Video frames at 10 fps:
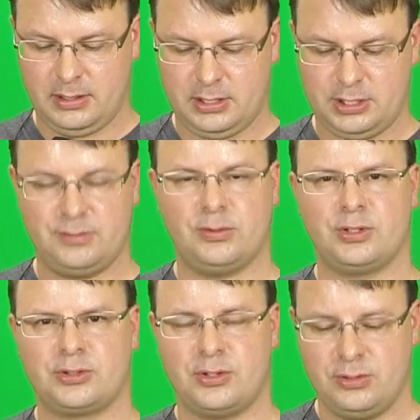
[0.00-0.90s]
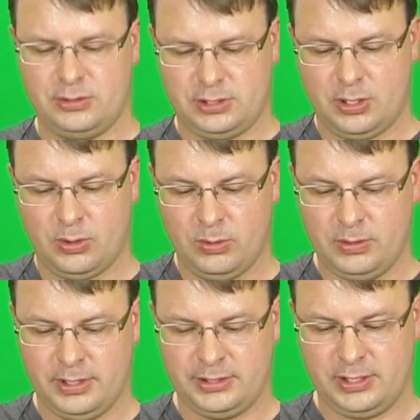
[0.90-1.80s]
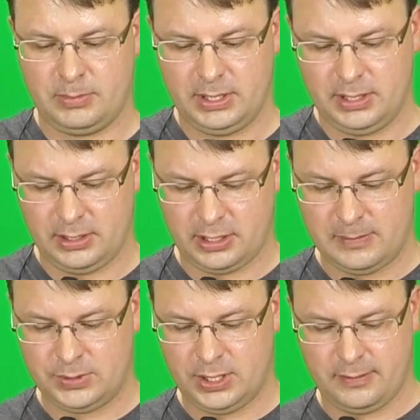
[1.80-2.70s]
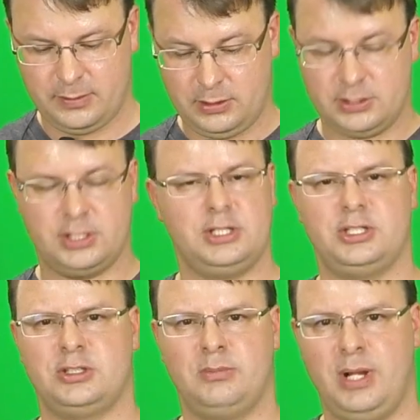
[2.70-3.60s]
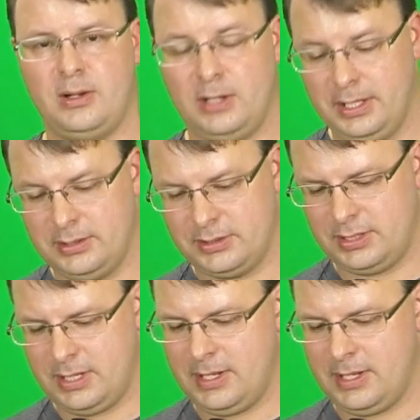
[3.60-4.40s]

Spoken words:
it's just four screws. This whole assembly comes off, and it's just a bare lens.